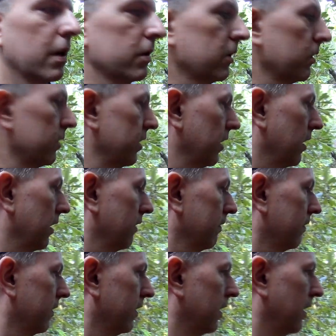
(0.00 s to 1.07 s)
turn you off
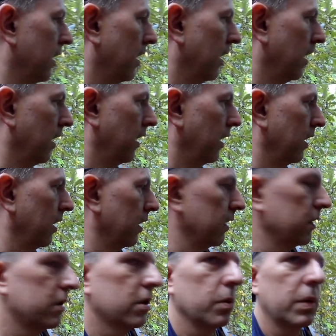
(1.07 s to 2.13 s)

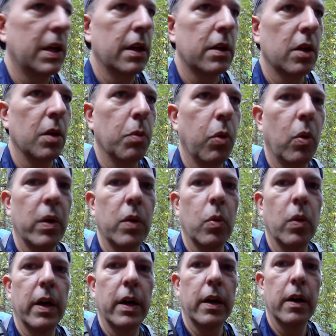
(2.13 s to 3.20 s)
until we get to the point
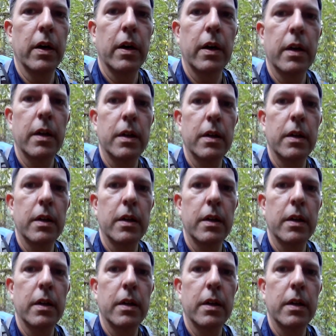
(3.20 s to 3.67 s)
where